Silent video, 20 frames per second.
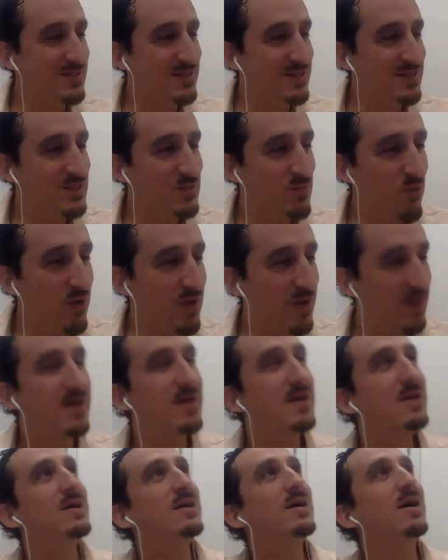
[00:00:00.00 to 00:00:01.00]
at this point,
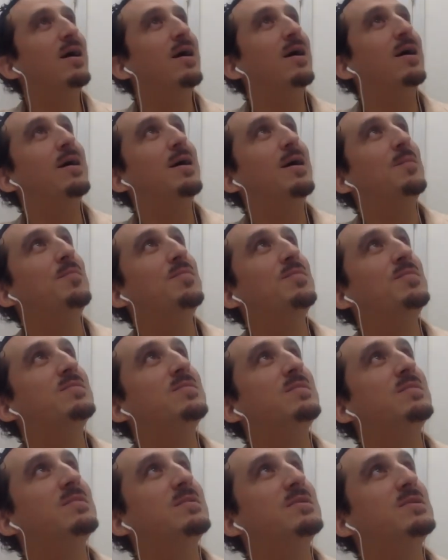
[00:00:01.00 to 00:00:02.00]

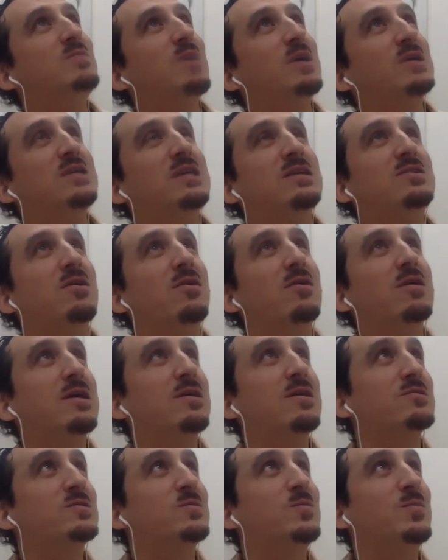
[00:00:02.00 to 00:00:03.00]
especially in dog
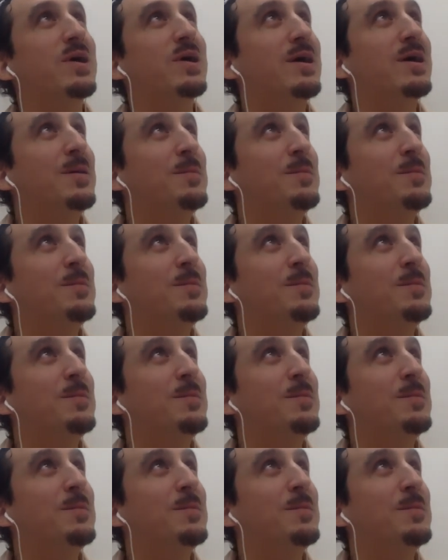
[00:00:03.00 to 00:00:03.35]
years. But